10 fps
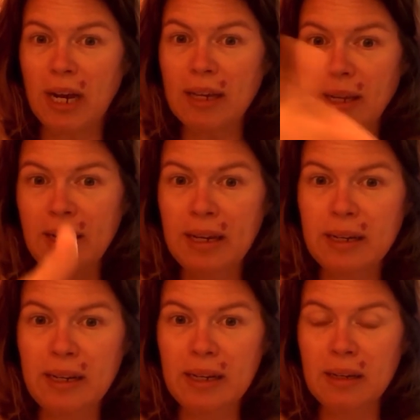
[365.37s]
Jack and
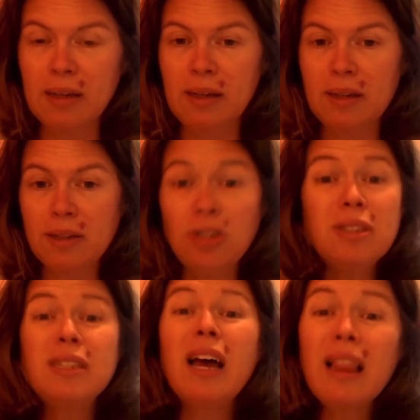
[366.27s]
Annie.
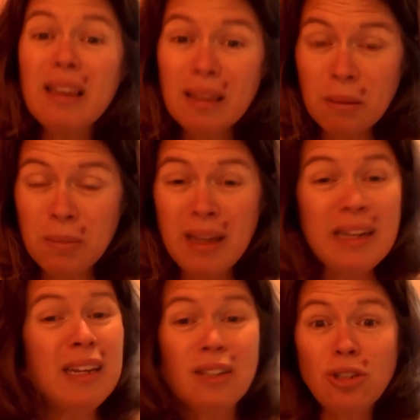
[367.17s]
She's telling them they
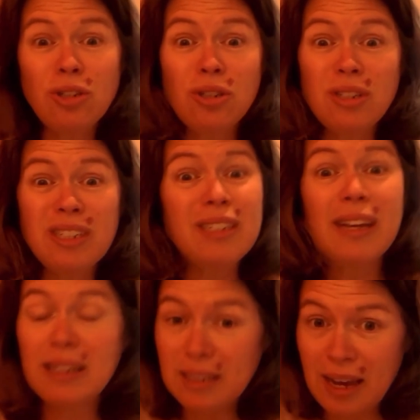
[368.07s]
need to
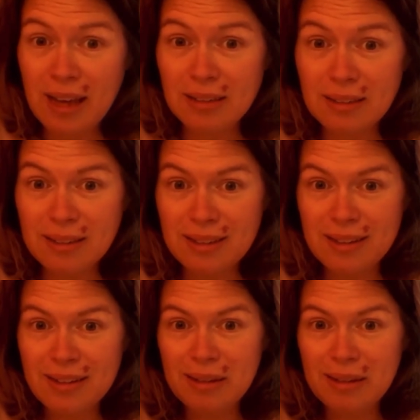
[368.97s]
take a test.